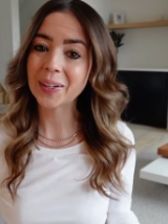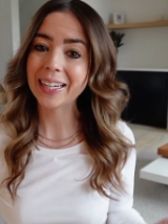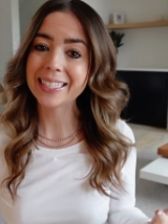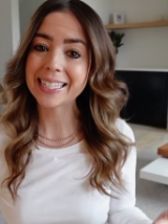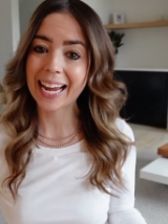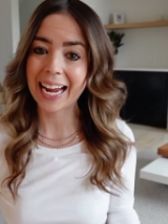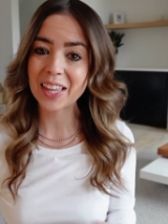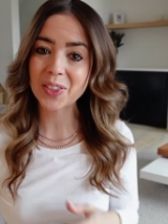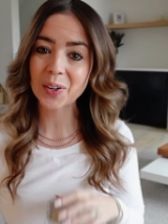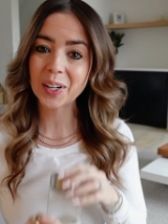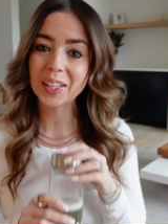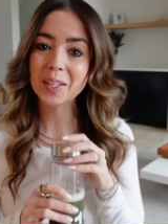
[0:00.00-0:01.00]
it's
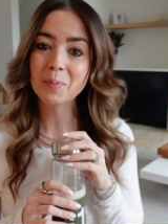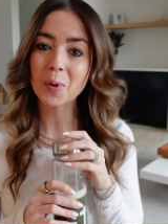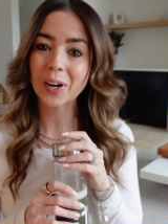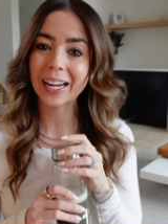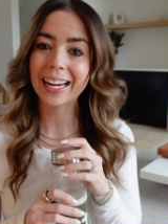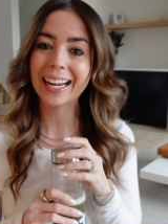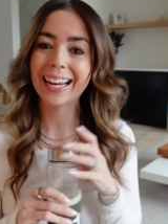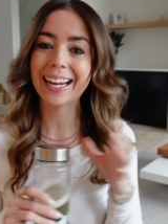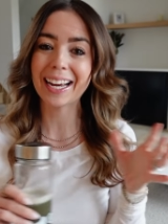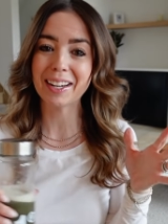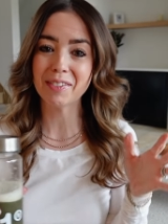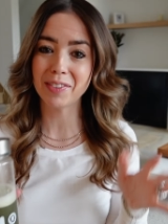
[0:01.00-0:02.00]
8:30 in the morning and
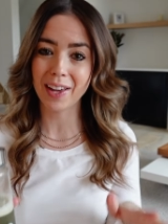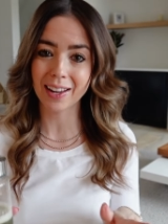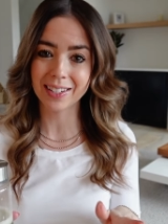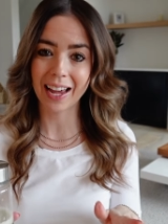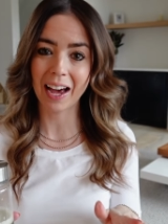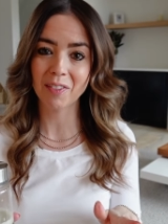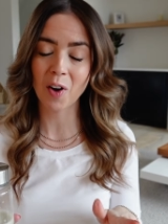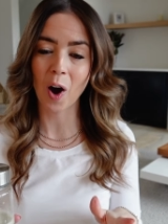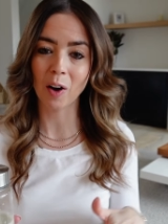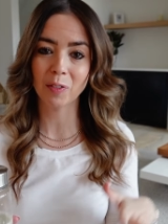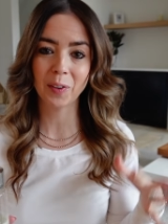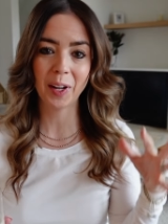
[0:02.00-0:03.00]
I have yet to have
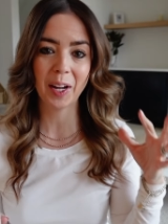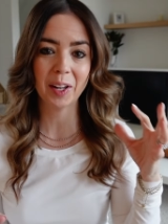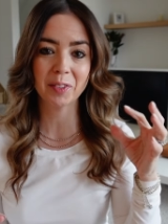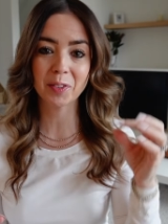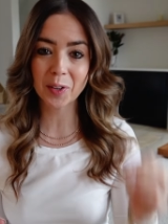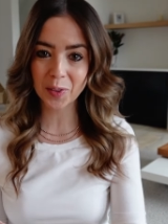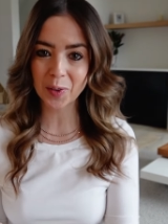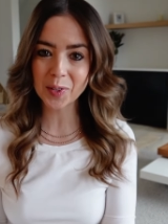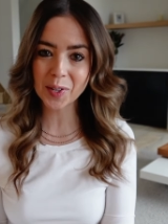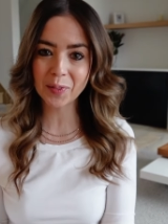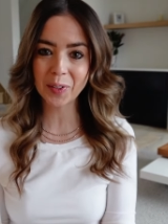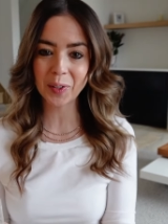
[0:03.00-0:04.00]
coffee. And for
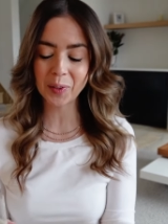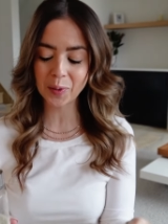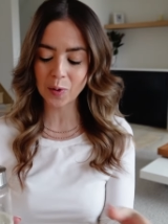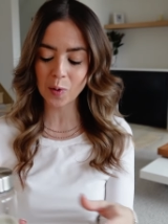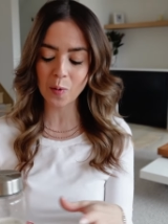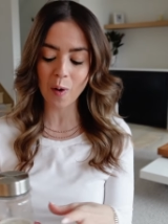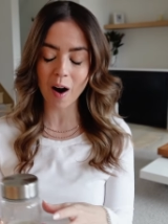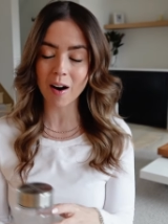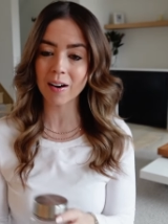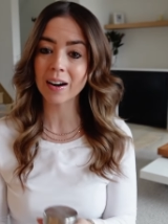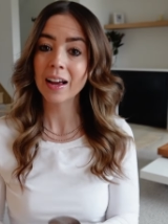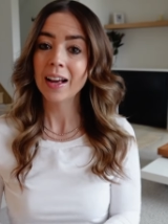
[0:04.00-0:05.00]
those of you who
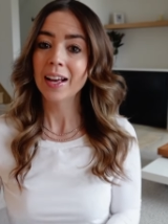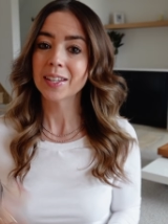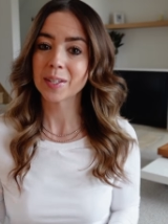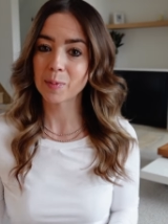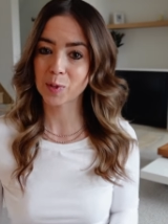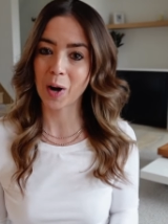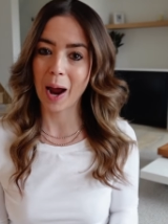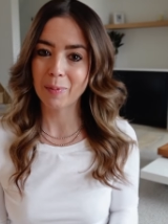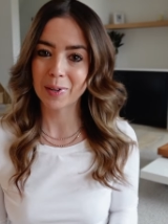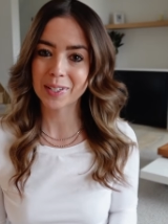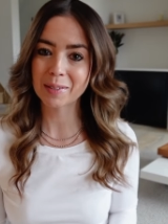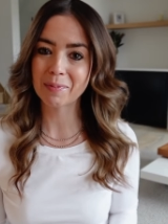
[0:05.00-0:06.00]
are
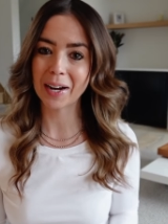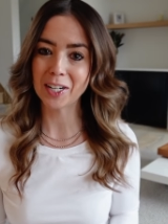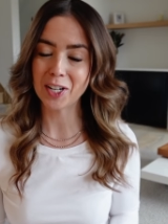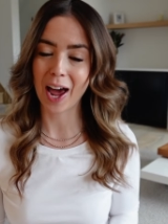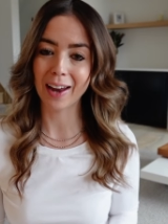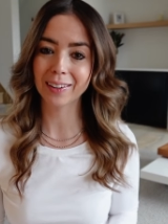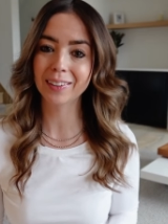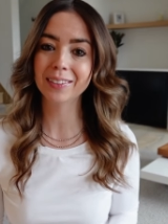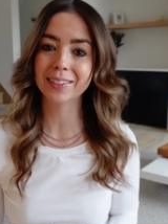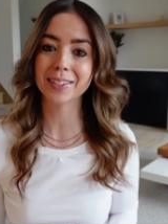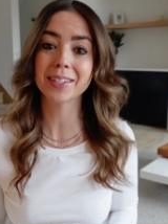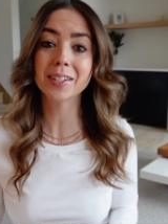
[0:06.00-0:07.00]
subscribers of my channel,
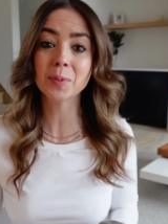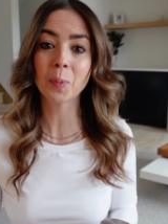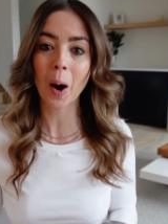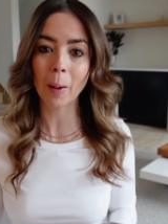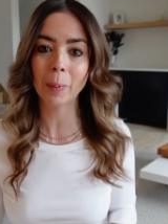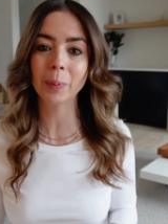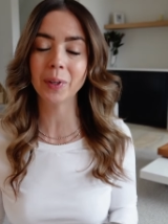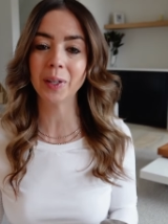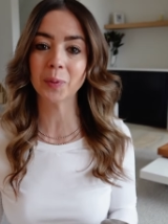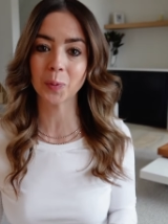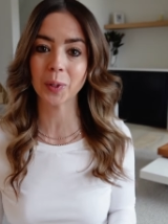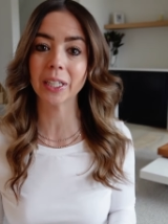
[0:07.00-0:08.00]
this is
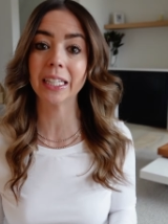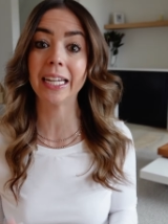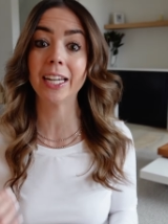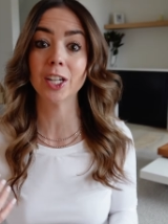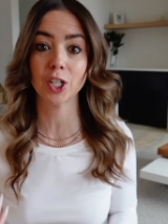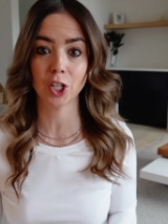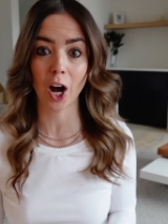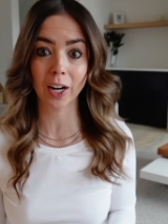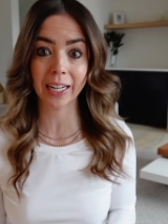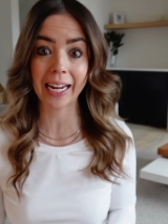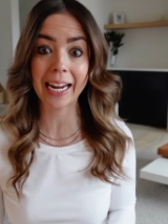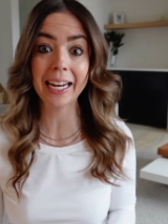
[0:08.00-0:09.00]
probably really
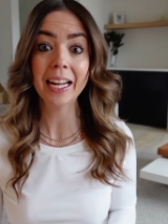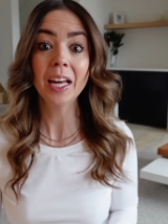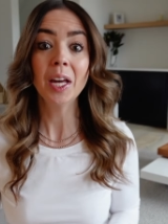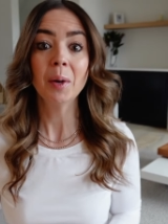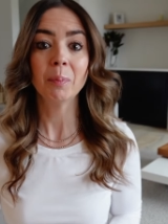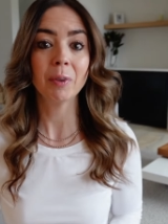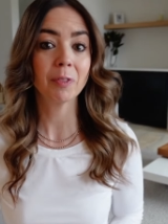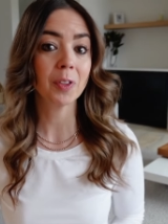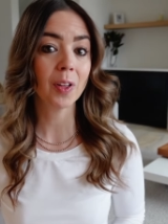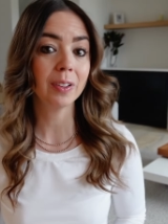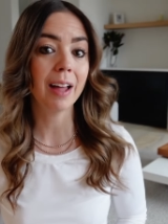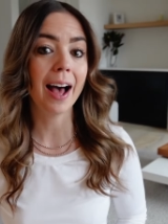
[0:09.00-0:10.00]
shocking, but for
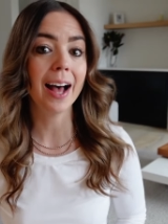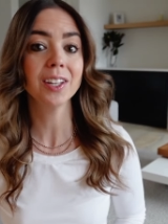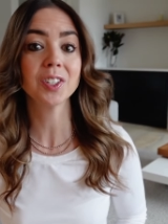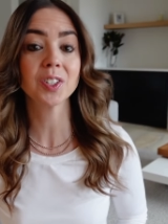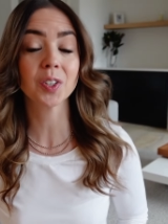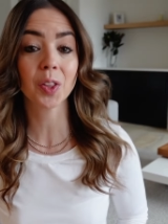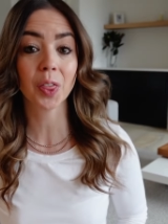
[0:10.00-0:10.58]
the last